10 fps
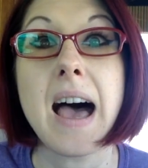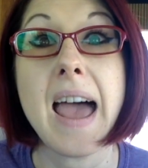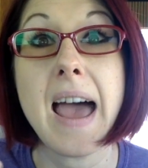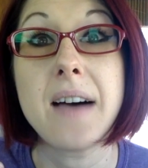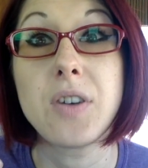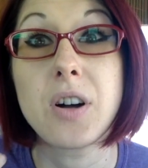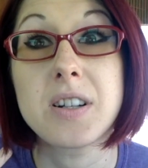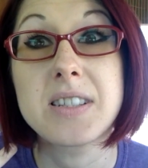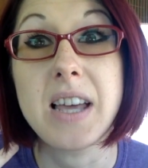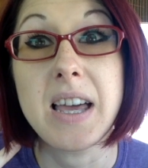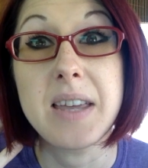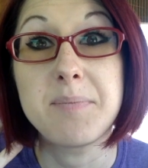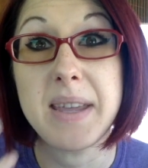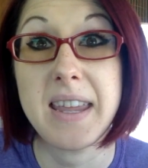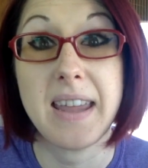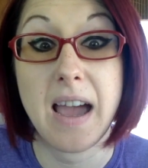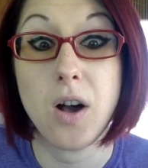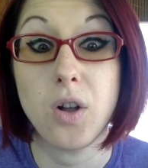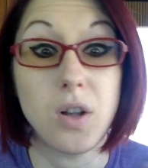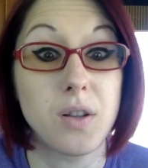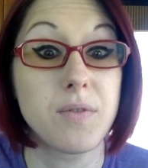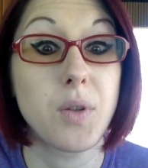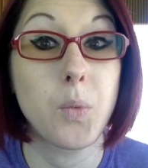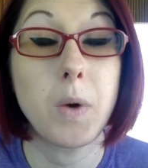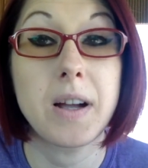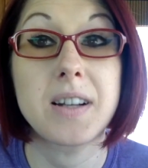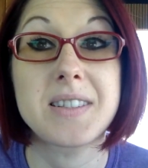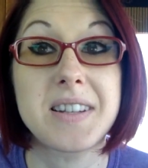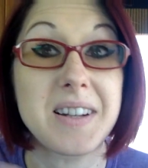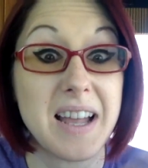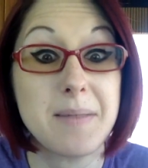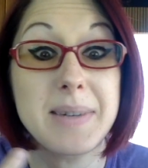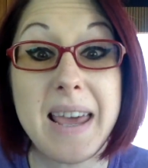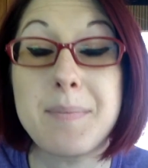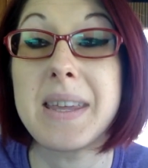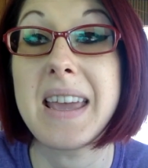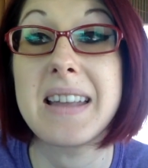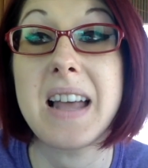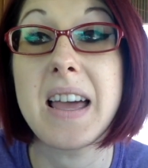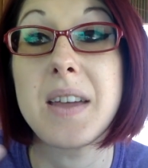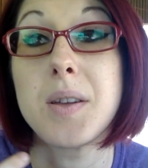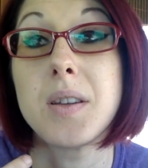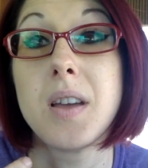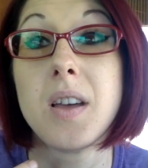I have a hard time making out all of the words that are coming at me, and I